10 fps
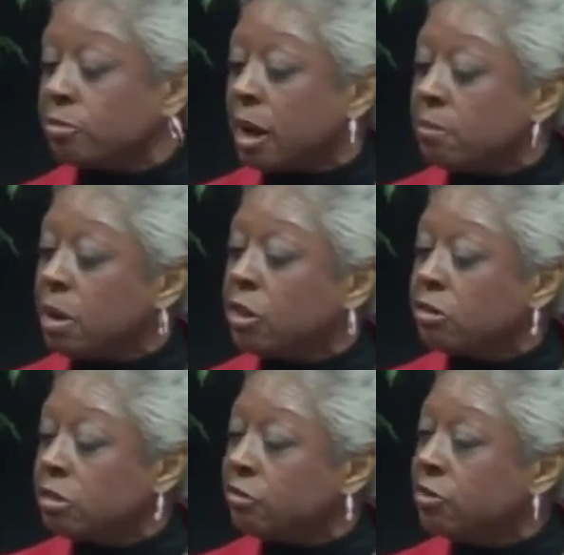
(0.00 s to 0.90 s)
My mother
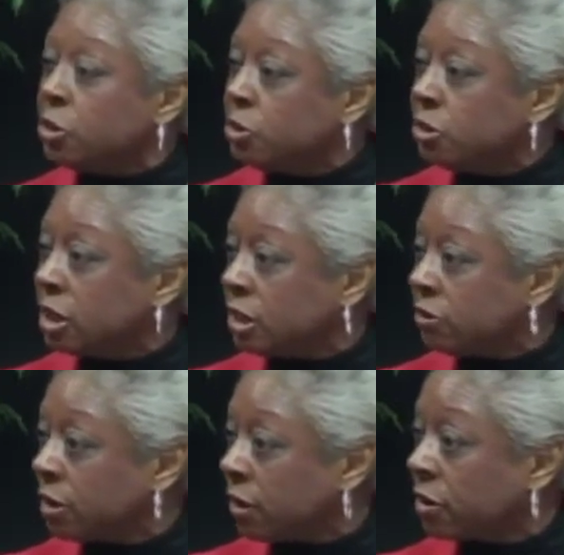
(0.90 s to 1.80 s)
refused to leave
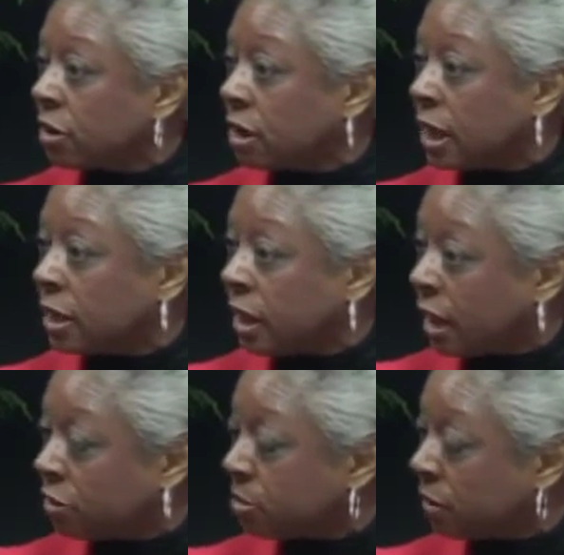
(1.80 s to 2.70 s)
South Carolina
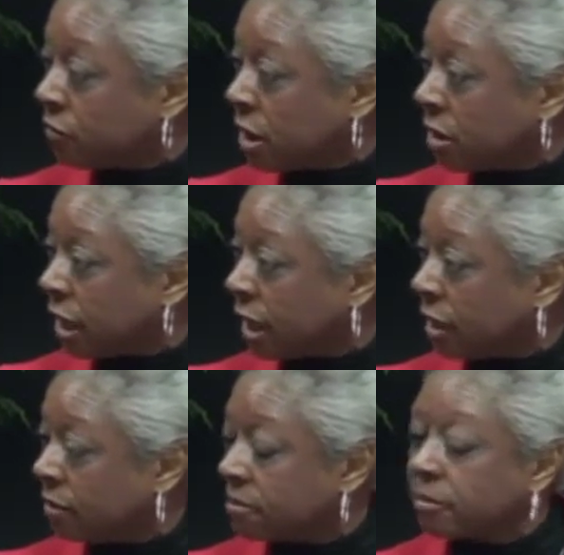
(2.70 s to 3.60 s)
as my father
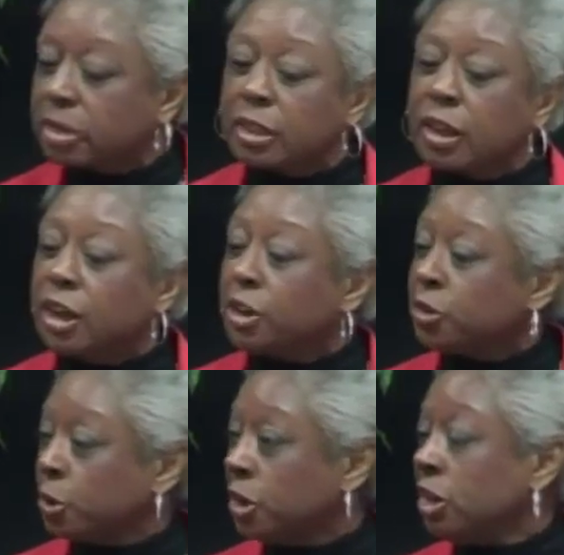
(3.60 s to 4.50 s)
had.
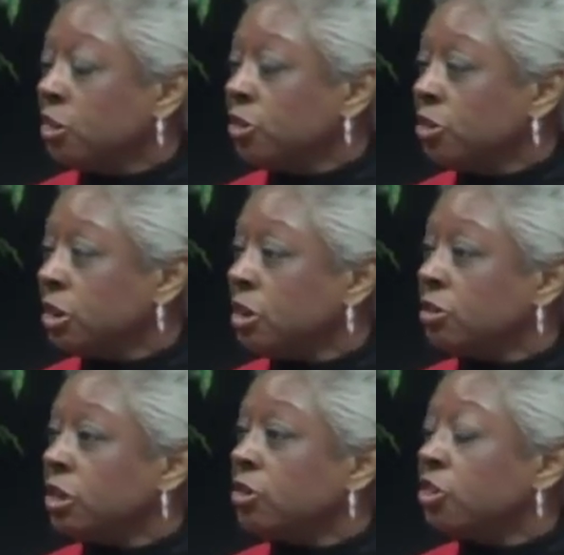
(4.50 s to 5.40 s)
So here she
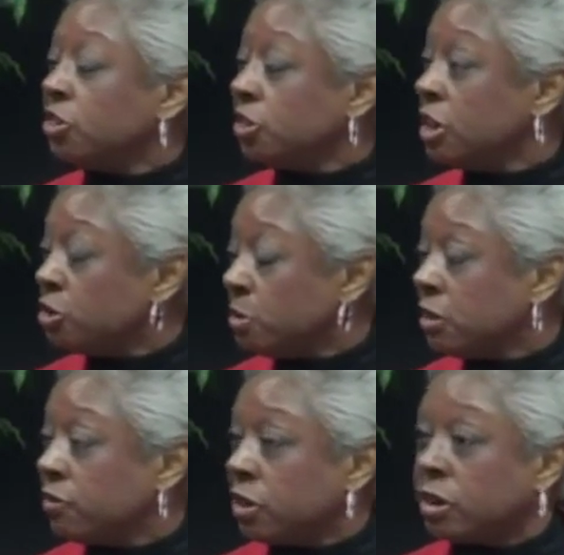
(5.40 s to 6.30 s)
is, and she sends me to
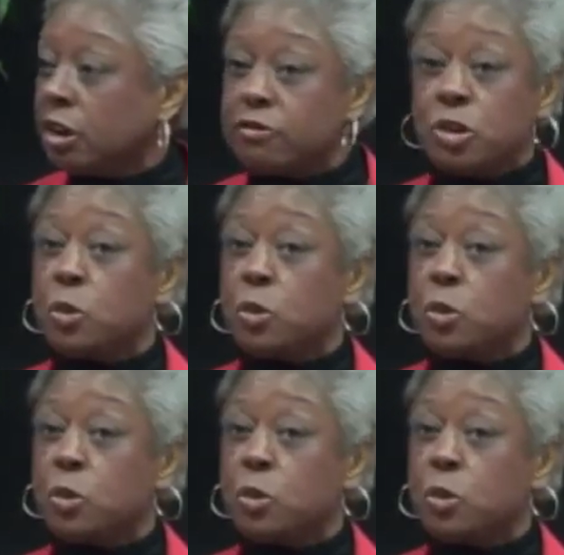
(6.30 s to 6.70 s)
Philadelphia.